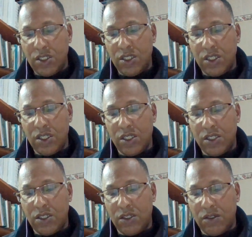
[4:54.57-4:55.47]

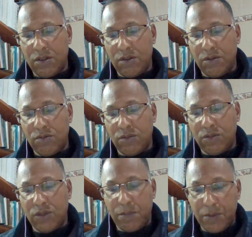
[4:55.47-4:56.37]

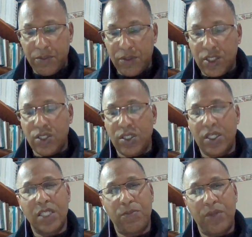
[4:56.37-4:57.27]
the proposition
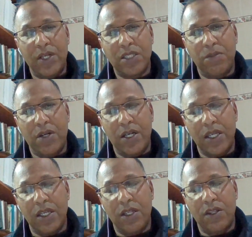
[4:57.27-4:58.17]
expressed
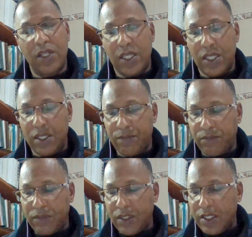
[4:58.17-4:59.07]
by the
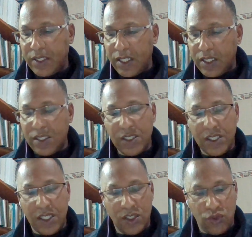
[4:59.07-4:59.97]
sentence
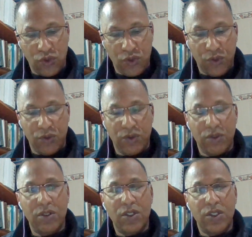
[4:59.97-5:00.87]
is true.
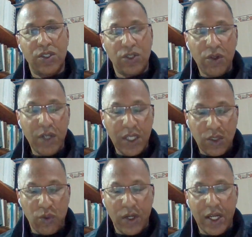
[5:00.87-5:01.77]
Snow is
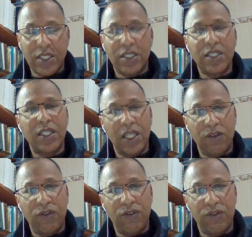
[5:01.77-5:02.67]
white
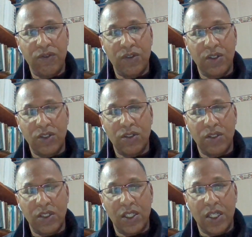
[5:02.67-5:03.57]
if,
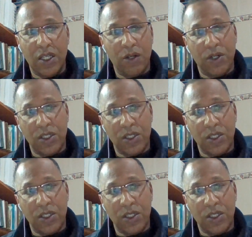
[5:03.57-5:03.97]
or